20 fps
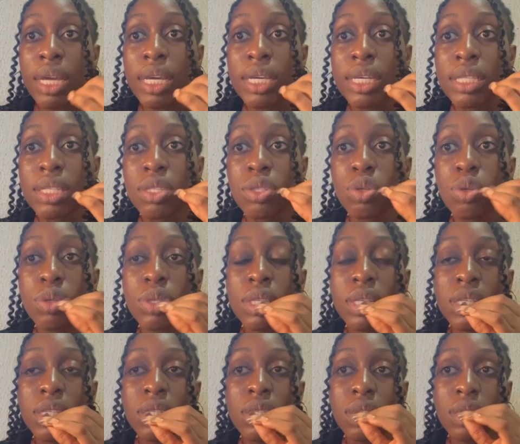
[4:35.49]
it
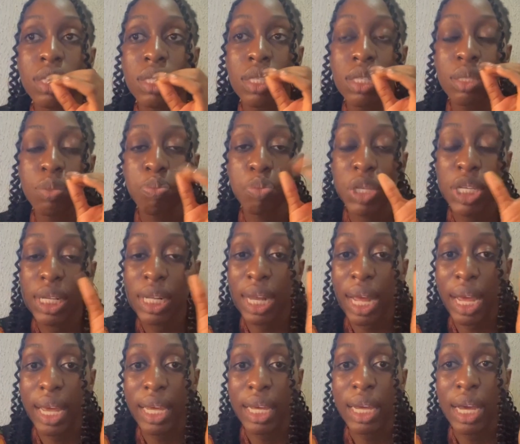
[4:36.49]
uses the
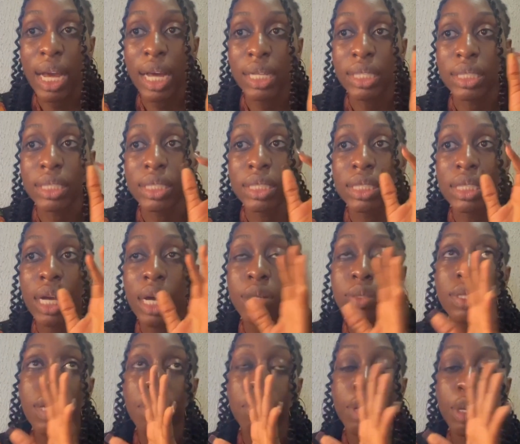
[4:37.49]
pili and the
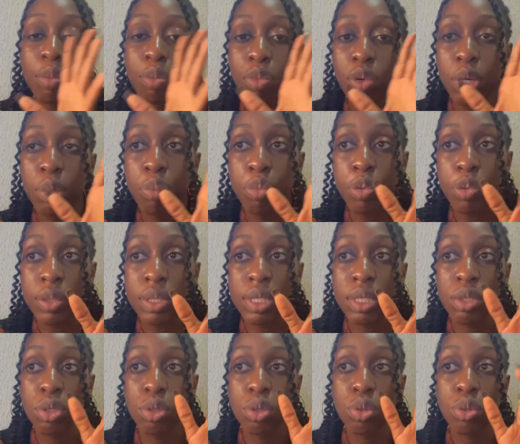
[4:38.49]
outer membrane
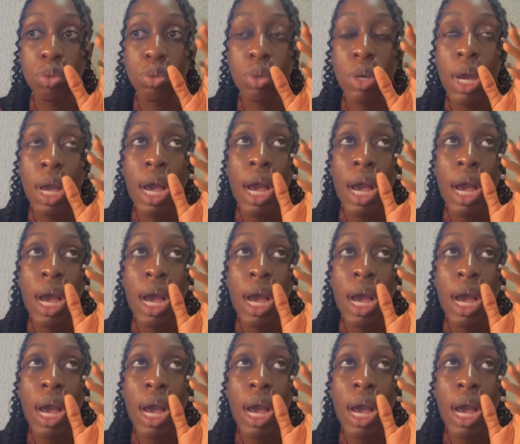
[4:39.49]
proteins to